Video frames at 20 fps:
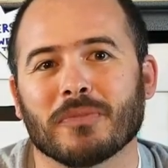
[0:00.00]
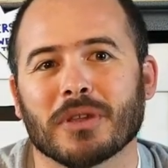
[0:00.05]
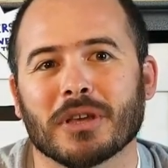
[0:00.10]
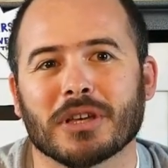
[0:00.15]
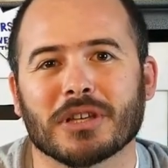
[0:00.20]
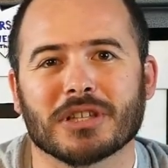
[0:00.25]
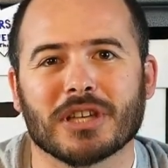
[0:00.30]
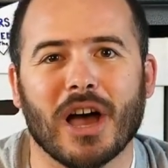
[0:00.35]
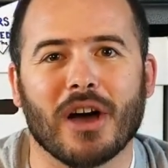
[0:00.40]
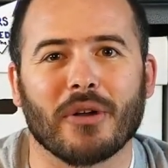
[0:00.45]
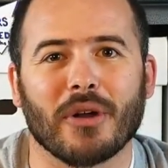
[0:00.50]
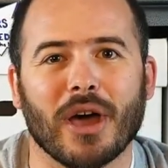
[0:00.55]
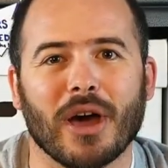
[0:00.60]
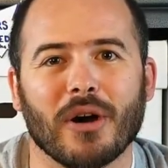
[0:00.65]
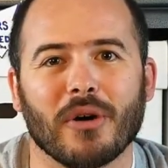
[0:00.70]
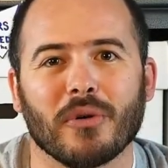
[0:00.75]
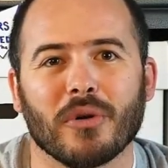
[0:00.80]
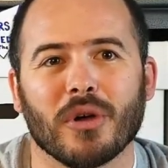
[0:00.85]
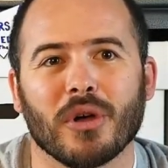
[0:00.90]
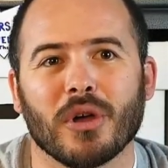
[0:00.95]
shout
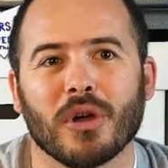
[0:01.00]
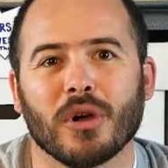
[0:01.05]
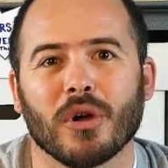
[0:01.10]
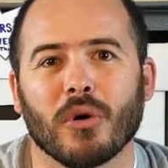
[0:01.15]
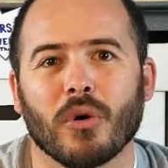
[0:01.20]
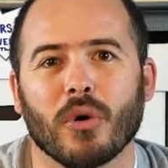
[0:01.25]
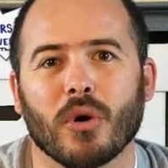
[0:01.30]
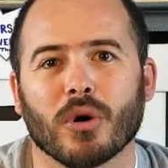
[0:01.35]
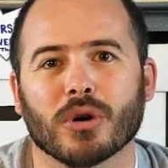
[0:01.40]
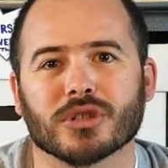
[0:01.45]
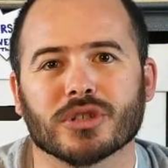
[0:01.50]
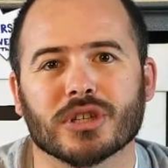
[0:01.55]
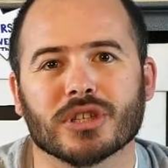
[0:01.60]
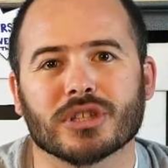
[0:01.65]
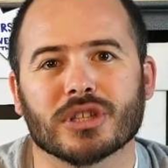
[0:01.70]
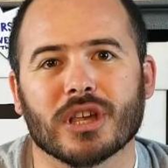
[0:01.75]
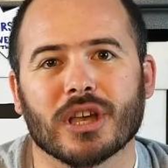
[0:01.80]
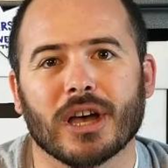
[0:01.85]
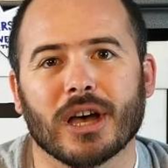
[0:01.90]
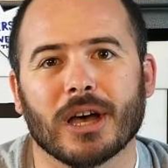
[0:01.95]
out or
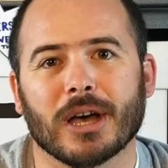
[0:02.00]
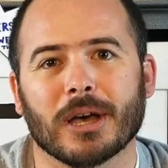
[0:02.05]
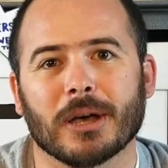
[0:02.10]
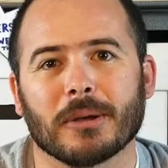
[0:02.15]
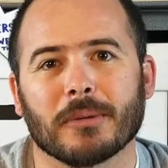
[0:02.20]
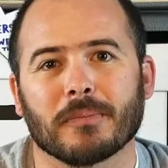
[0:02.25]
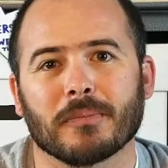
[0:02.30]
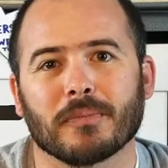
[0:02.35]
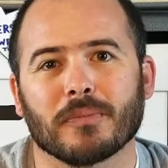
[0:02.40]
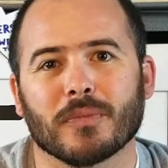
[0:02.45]
just let